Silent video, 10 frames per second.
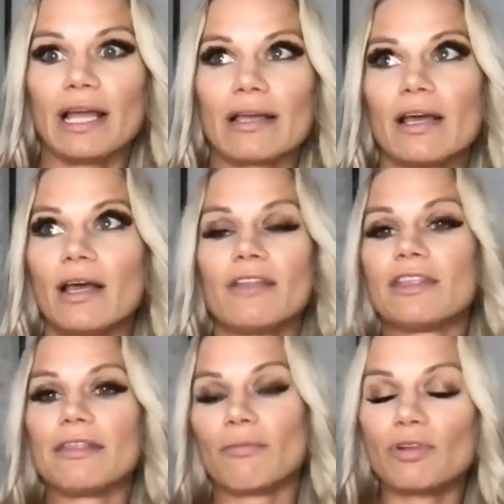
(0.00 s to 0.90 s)
like
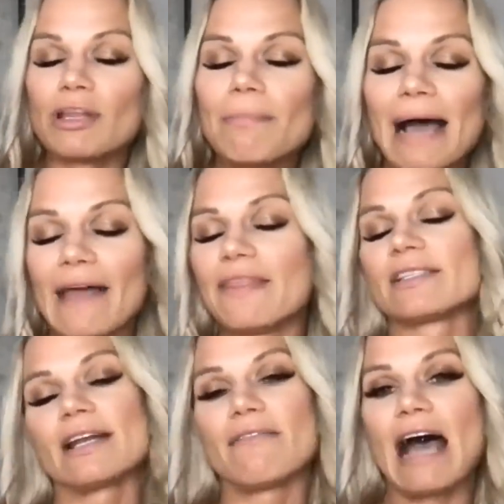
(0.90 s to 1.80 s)
the really bad things
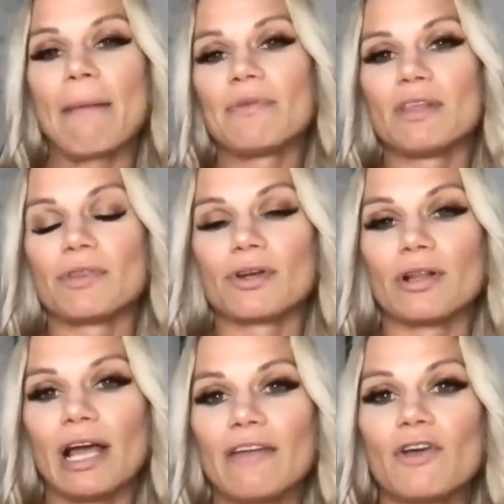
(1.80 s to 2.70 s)
that have happened to them in their
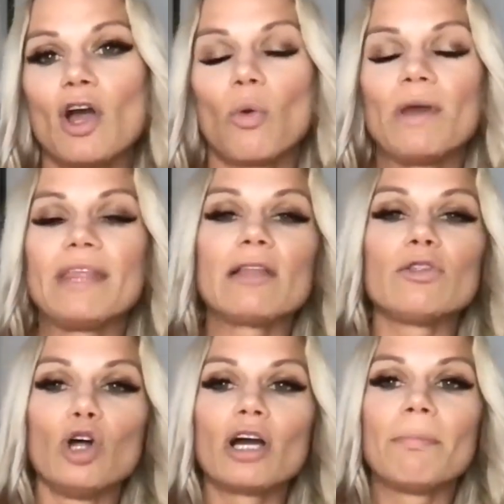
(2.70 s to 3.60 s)
life, when they
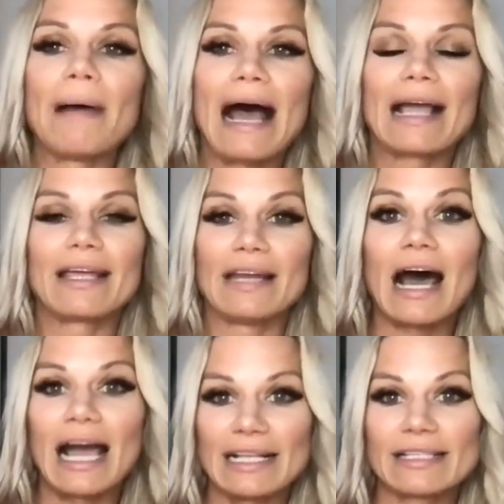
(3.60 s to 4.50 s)
look back in
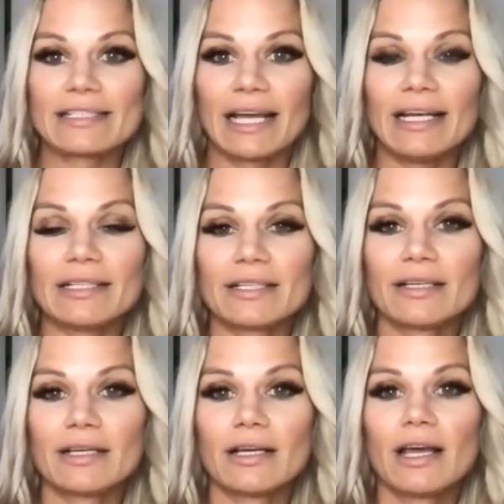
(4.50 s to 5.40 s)
hindsight,
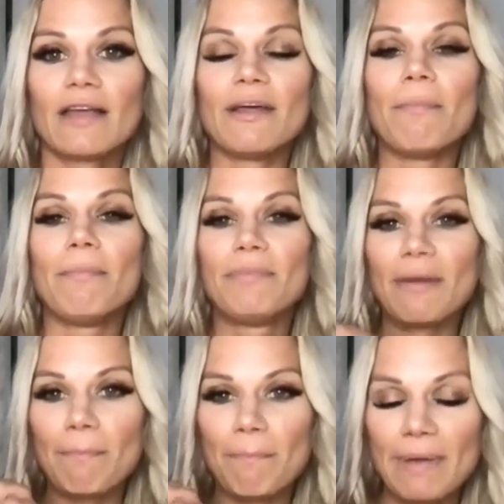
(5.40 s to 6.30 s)

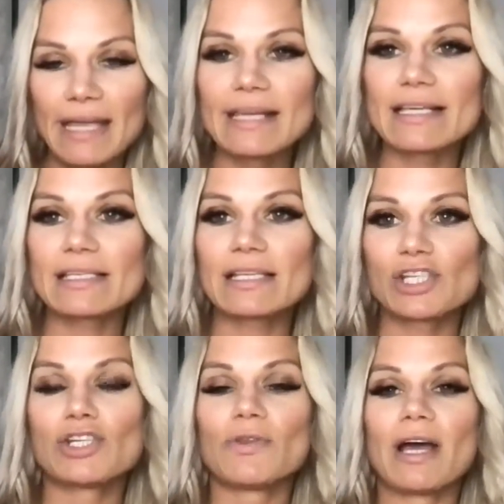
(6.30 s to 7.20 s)
the biggest
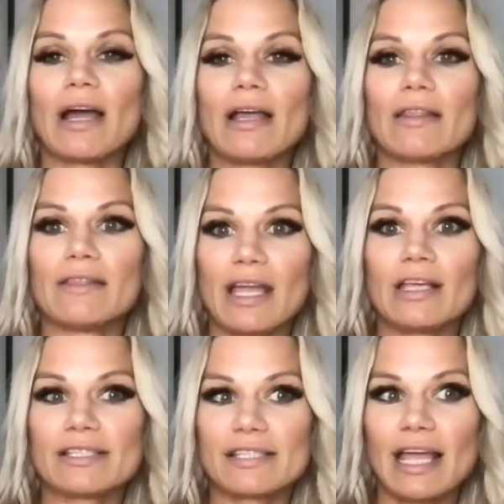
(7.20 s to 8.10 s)
issue that they
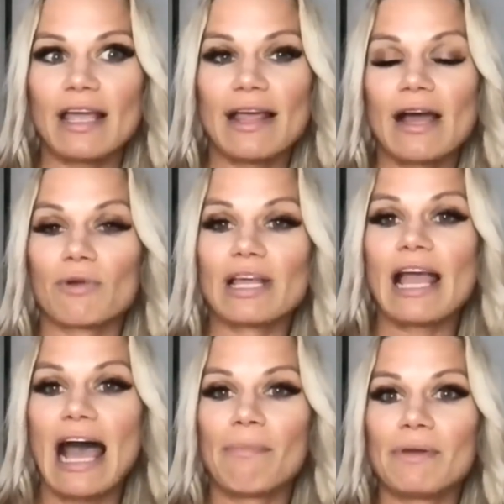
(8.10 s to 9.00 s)
say that really
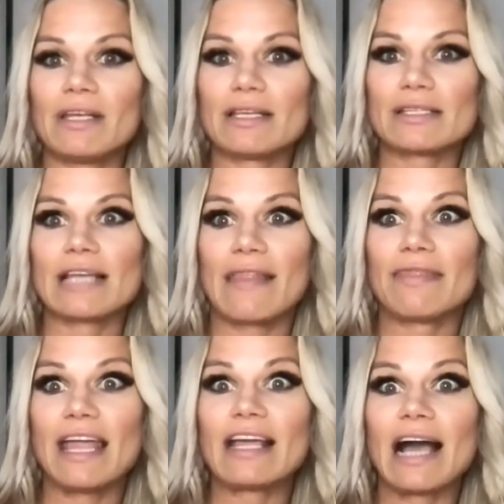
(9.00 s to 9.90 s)
happened is that
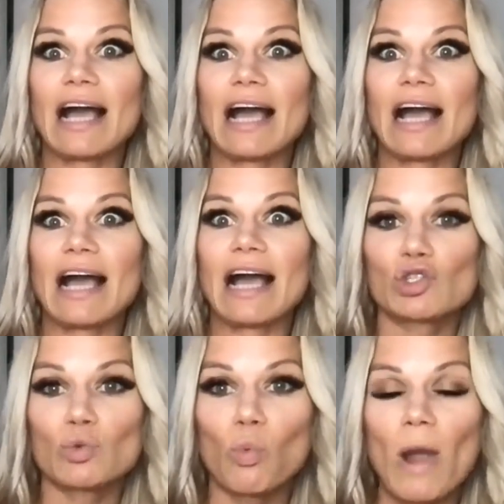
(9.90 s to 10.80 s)
they got
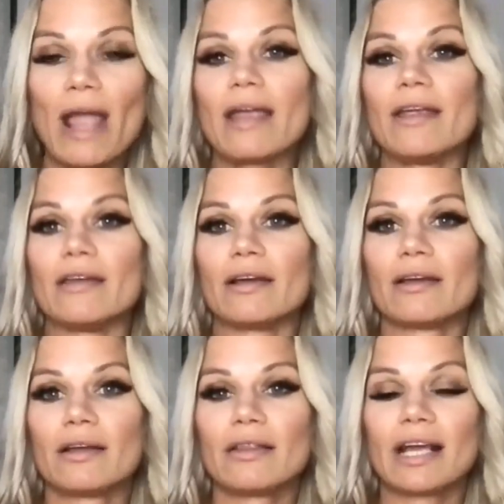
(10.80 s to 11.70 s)
swayed.
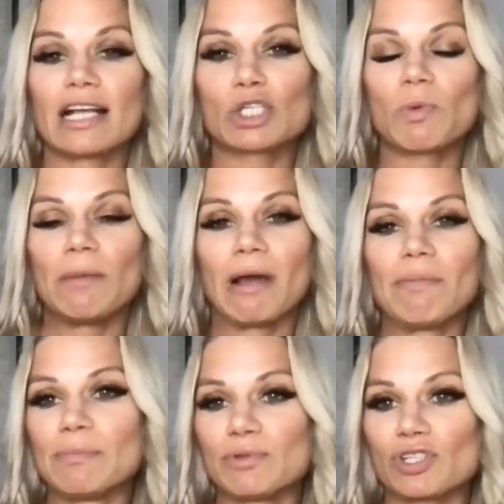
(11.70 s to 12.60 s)
They got swayed by
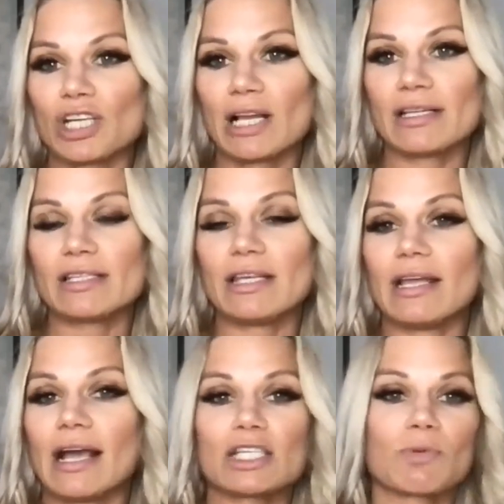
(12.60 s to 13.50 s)
people's jealousy. They
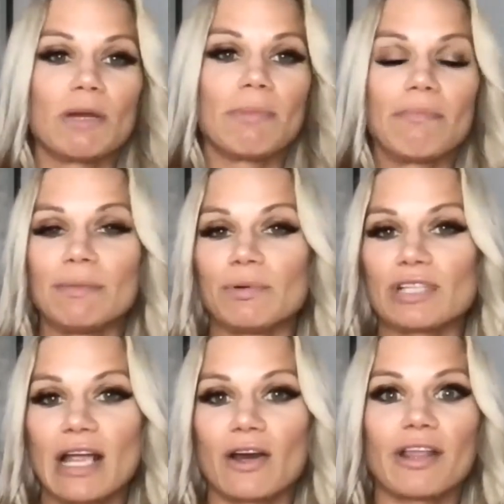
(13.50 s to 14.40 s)
got swayed by people's
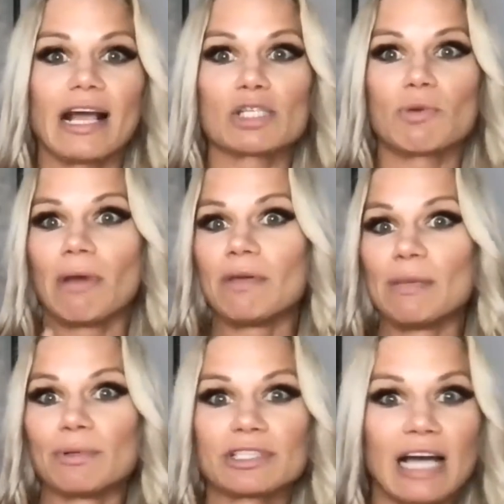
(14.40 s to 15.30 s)
anger. They got swayed by
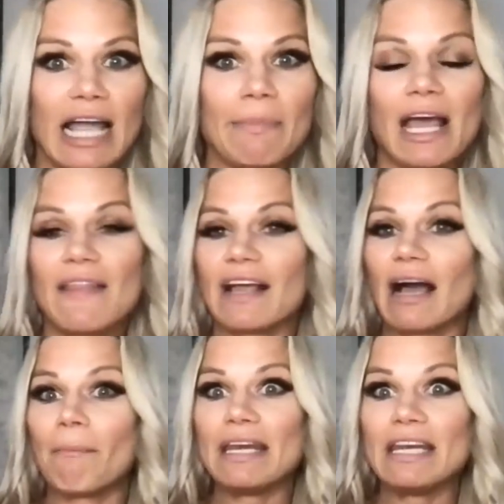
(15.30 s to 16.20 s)
people's hype. They
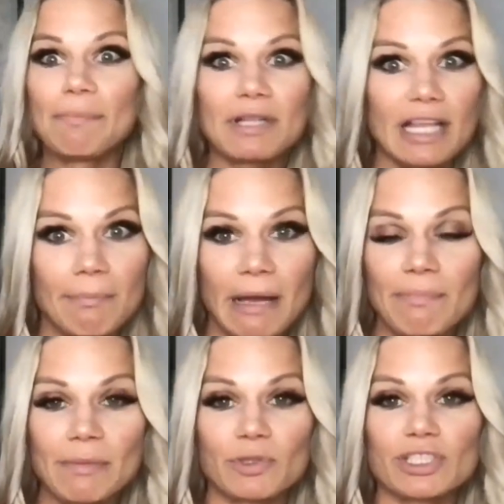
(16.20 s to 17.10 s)
got manipulated by
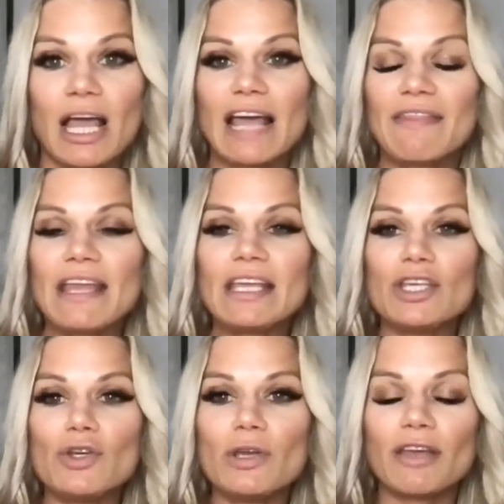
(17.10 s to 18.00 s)
people's.
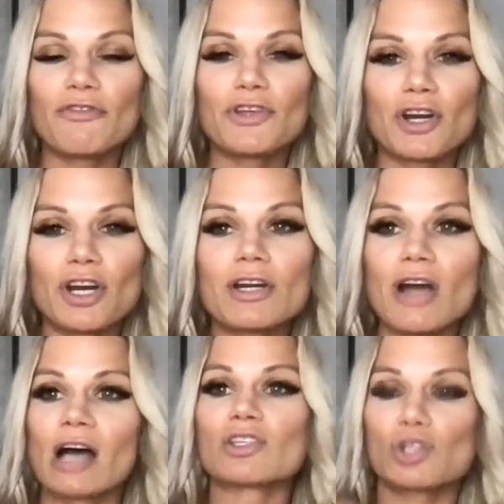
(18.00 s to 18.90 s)
If you're
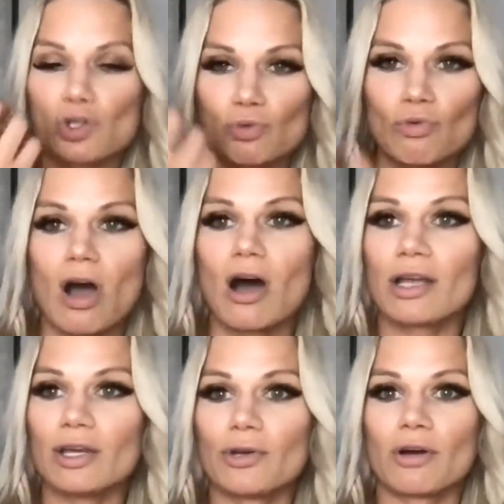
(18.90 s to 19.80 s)
not
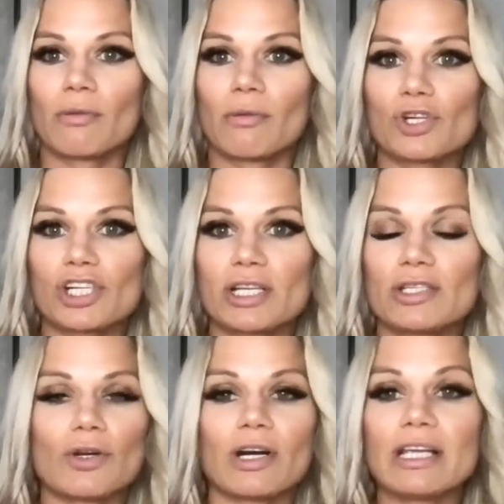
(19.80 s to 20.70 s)
strong in your emotions,
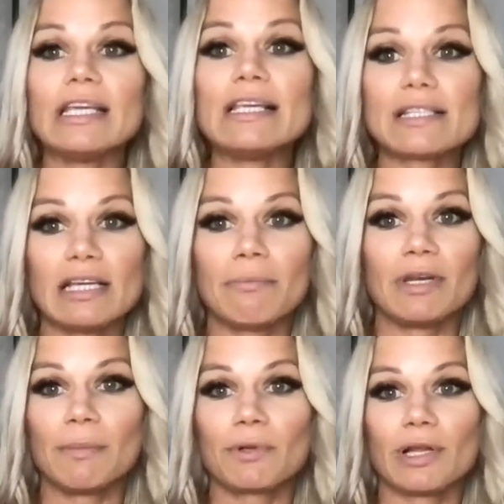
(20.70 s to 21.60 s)
you're easily
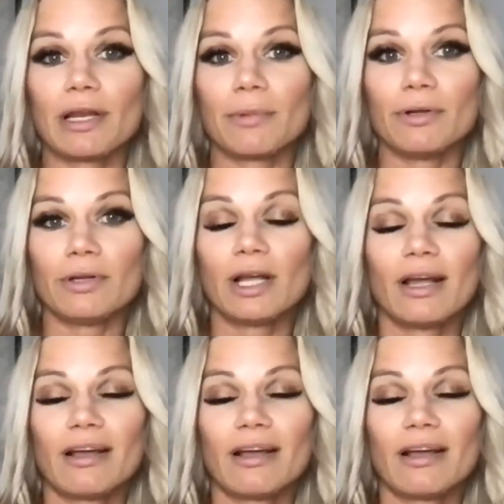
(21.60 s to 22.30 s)
manipulatable.